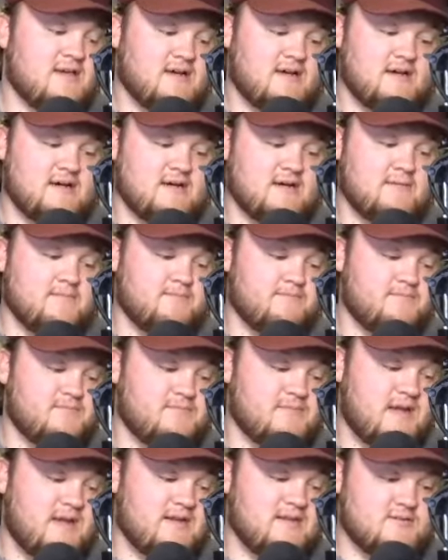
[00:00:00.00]
Um,
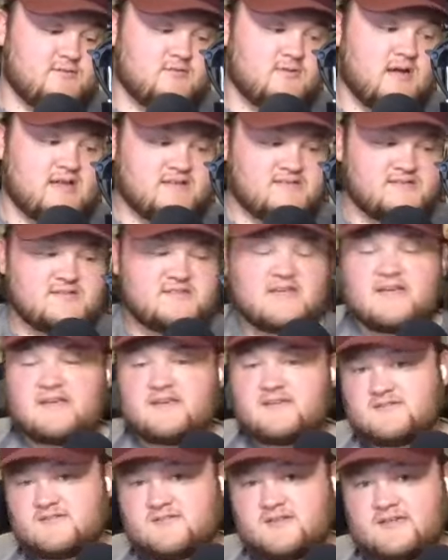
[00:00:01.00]
I do
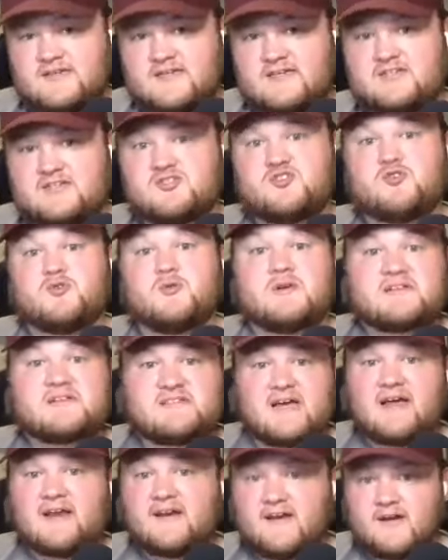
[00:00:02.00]
hesitate to like get too
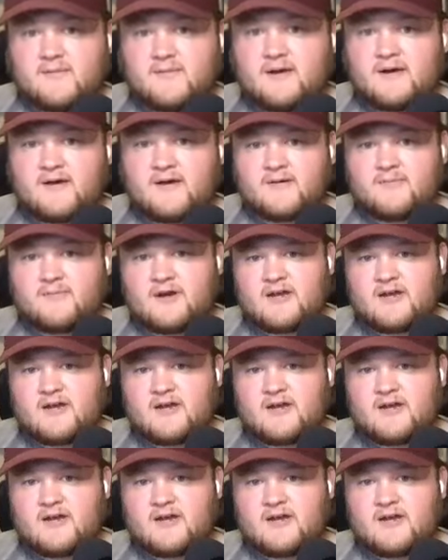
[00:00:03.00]
excited about him.